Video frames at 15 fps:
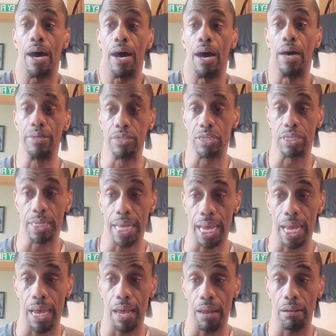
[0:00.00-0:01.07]

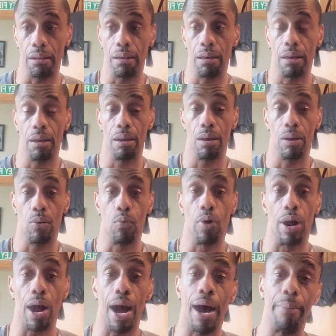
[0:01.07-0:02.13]
Understand
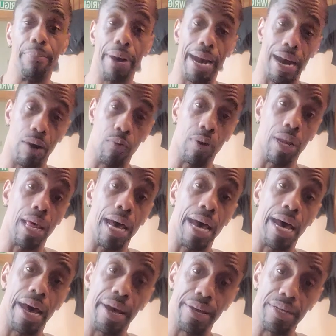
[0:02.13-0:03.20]
where our power
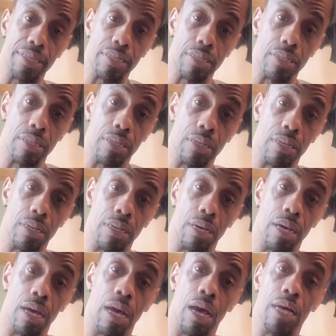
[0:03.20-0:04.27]
lies.
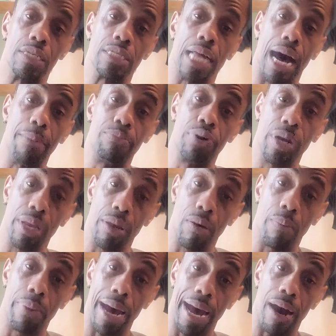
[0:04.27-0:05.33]
Stop putting your
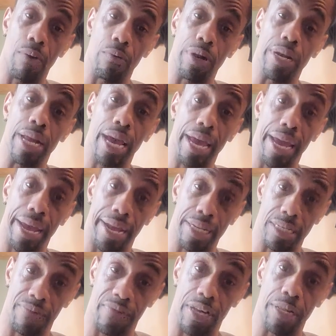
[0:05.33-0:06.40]
power in the hands
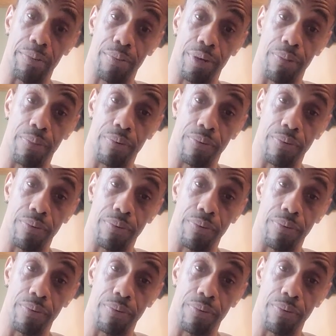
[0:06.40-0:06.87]
of other people.